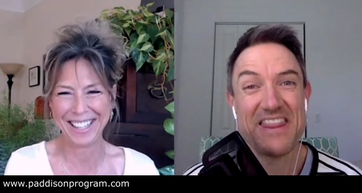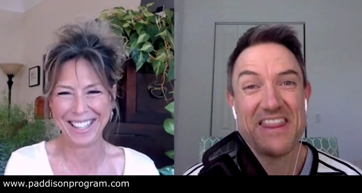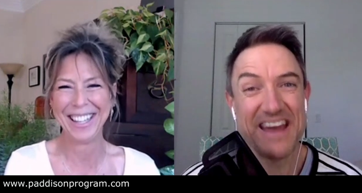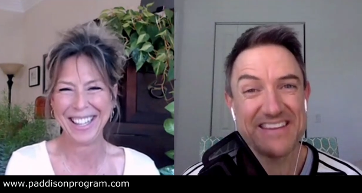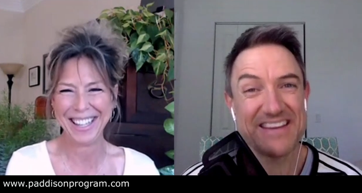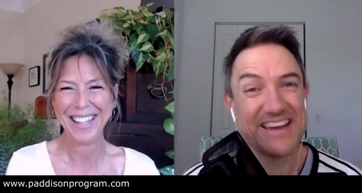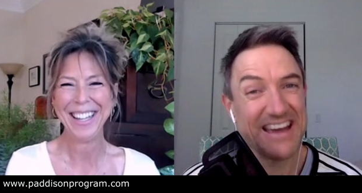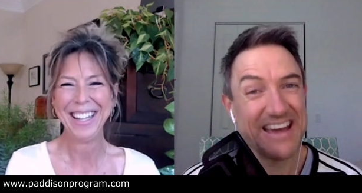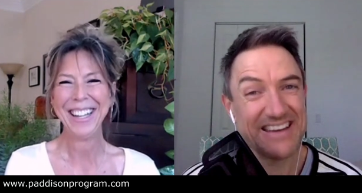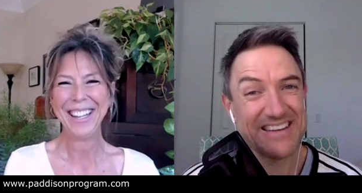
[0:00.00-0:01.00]
Speaker 1: That's
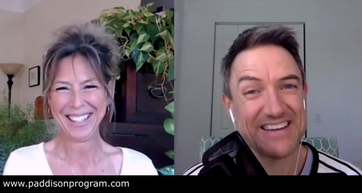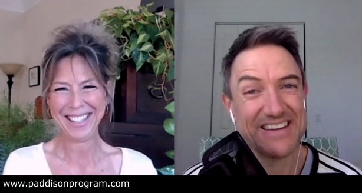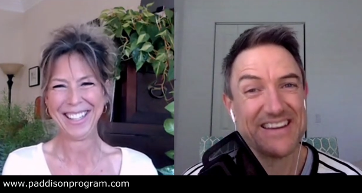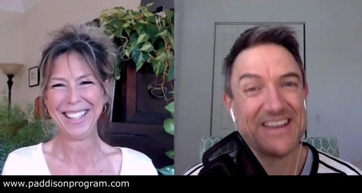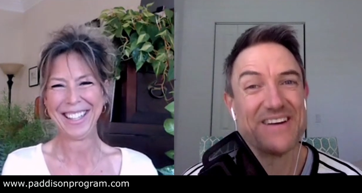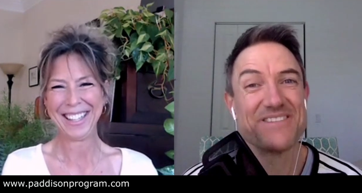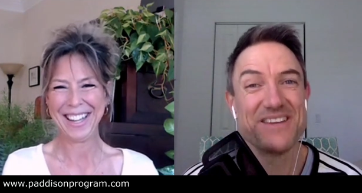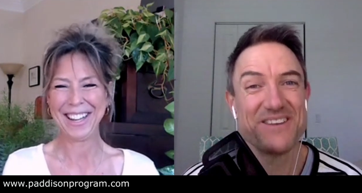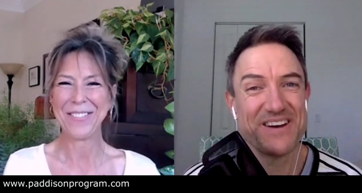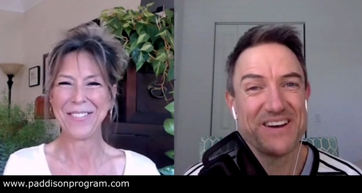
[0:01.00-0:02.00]
excellent. I've
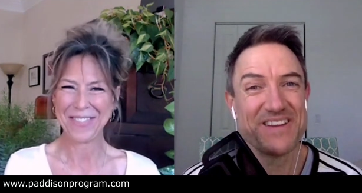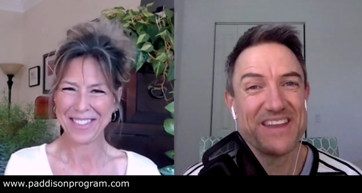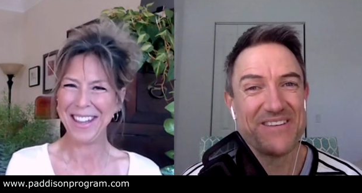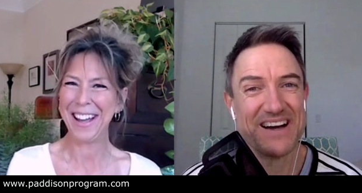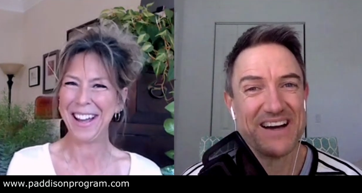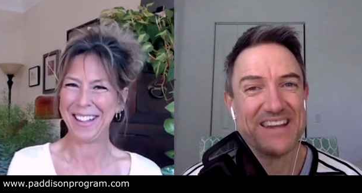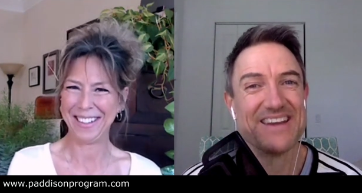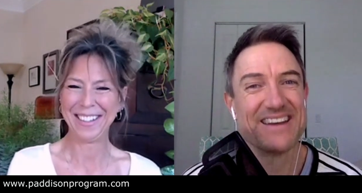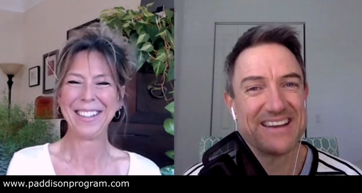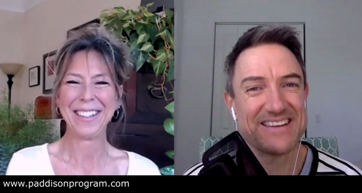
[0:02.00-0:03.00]
never heard yeah. that one.
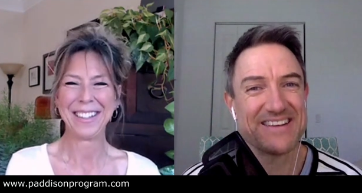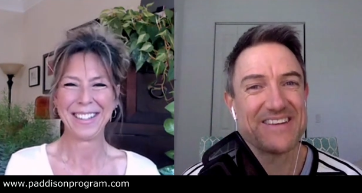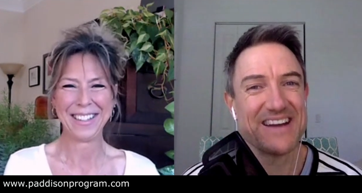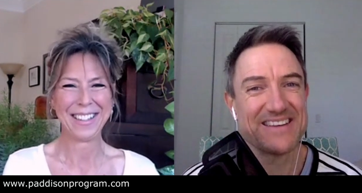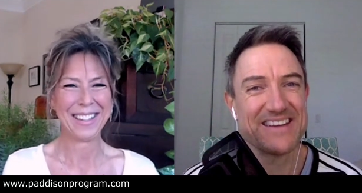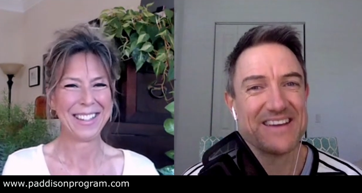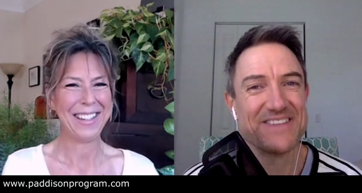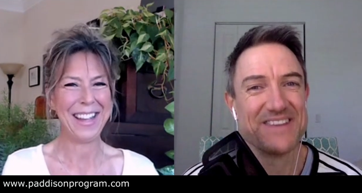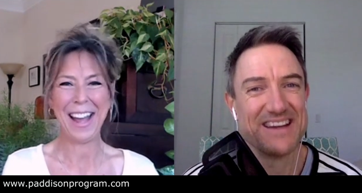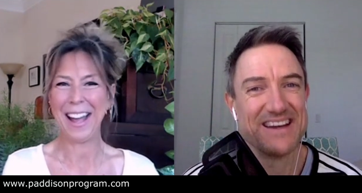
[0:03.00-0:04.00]
That's a great yeah. tip.
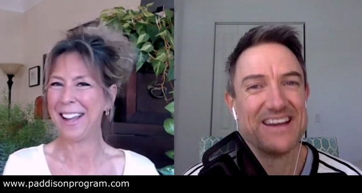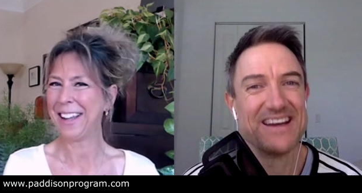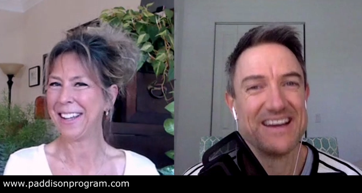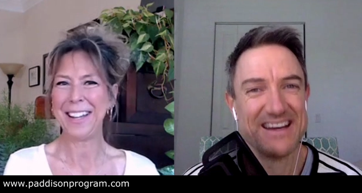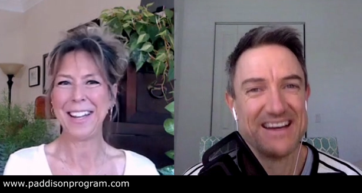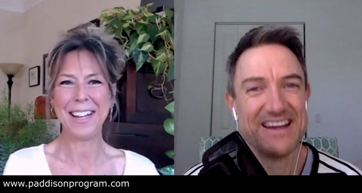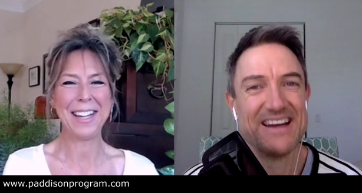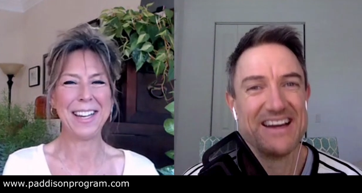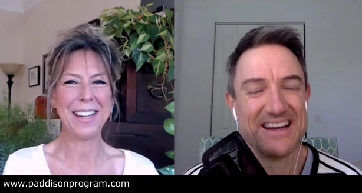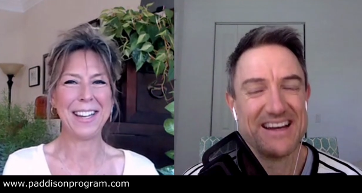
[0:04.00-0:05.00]
Speaker 2: And
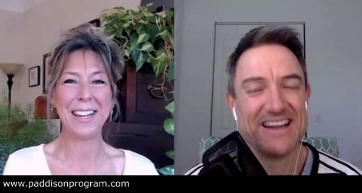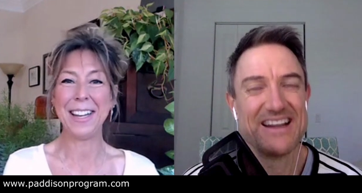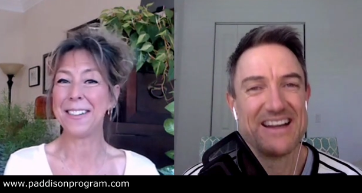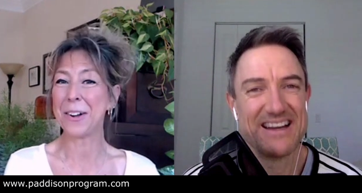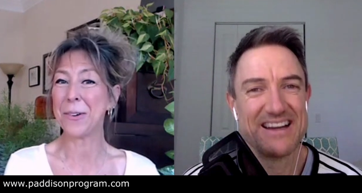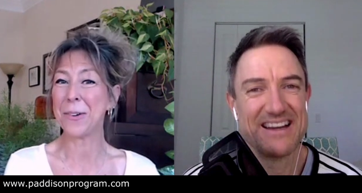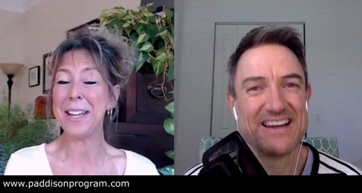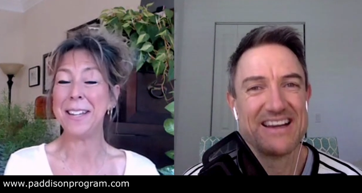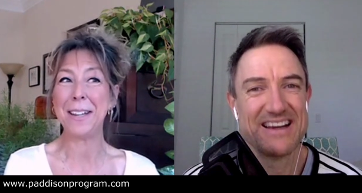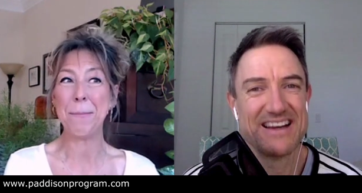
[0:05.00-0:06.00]
it, it is a great
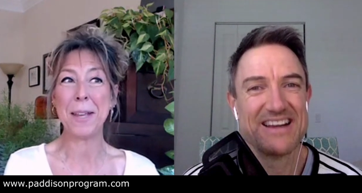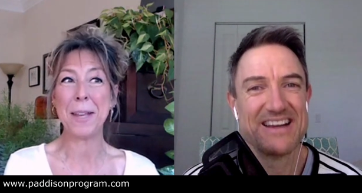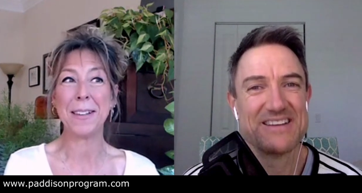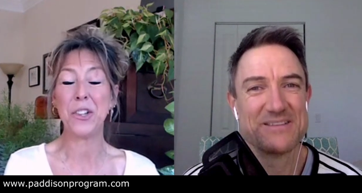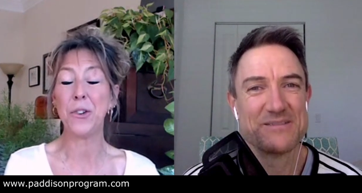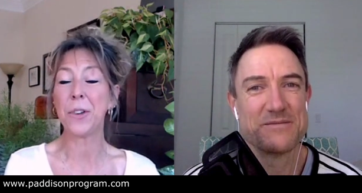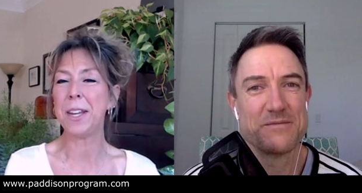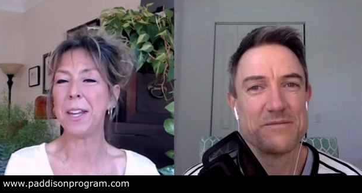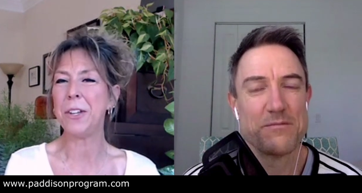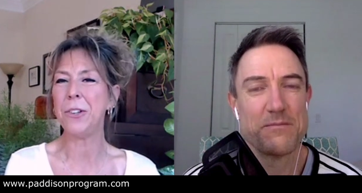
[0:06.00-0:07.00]
tip because you can even
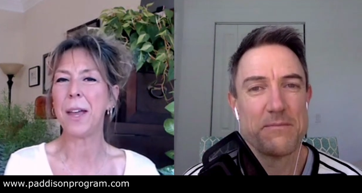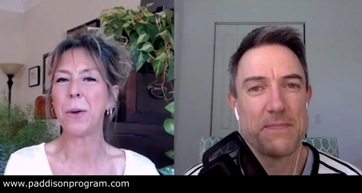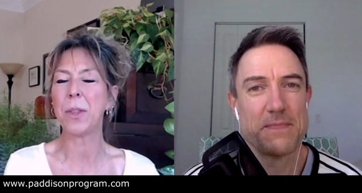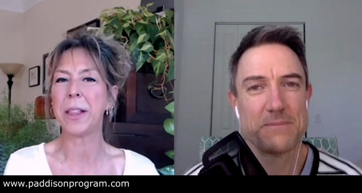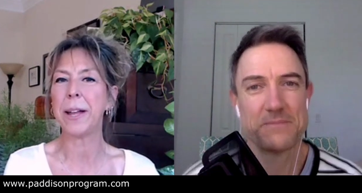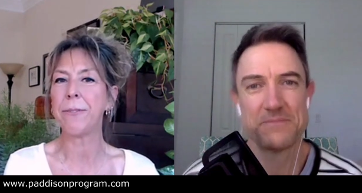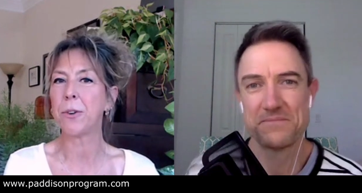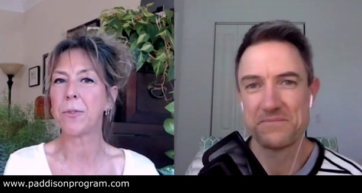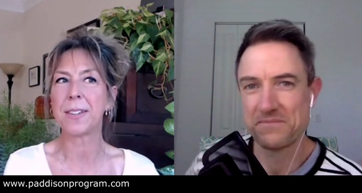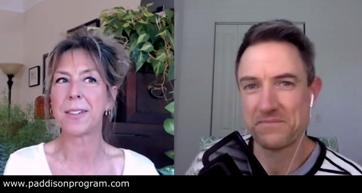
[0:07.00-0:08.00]
do that with leftover
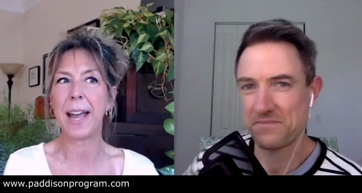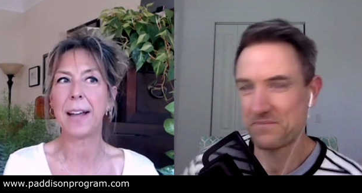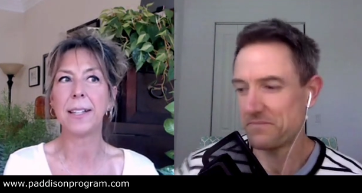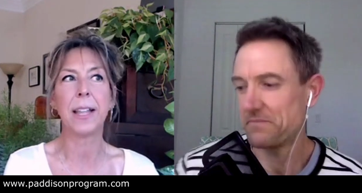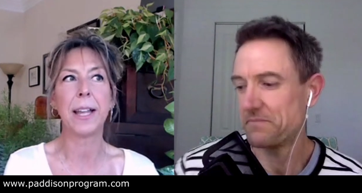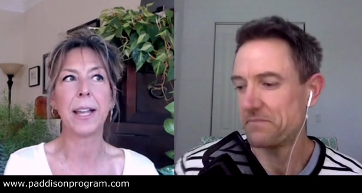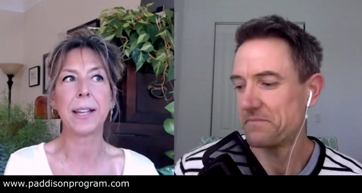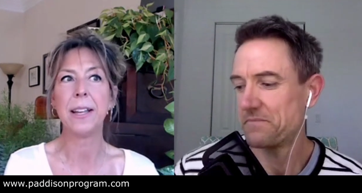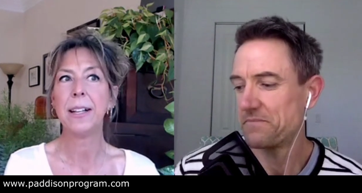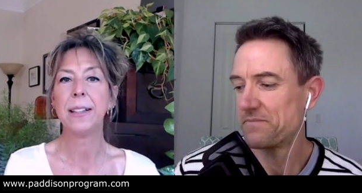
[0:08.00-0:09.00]
salad. Like
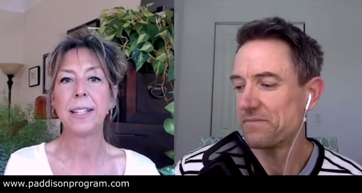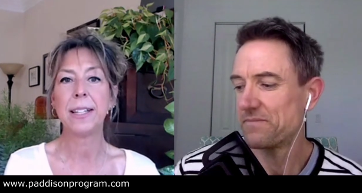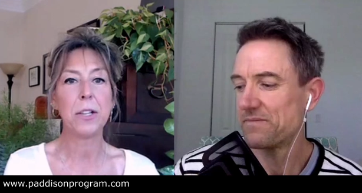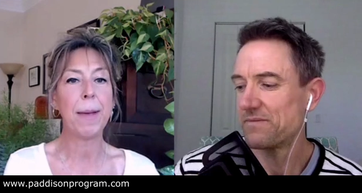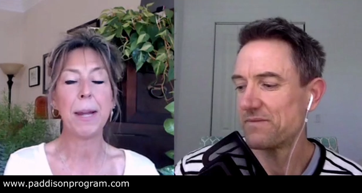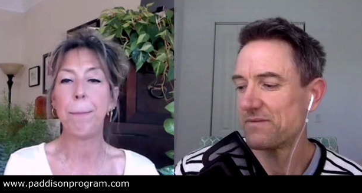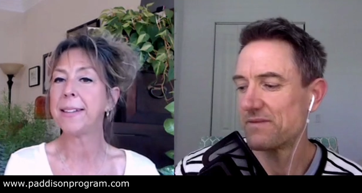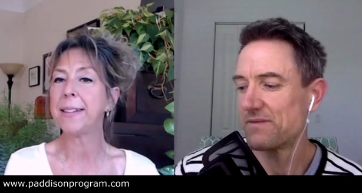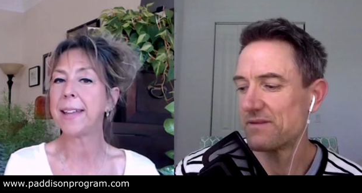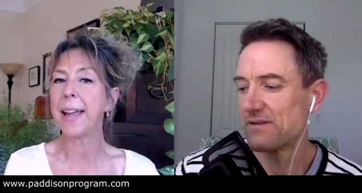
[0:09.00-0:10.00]
let's say you made a big
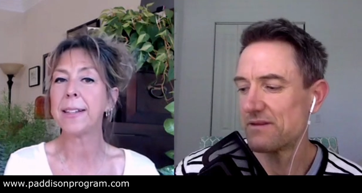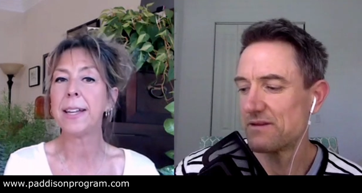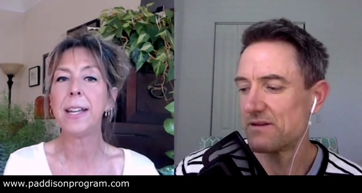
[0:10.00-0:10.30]
salad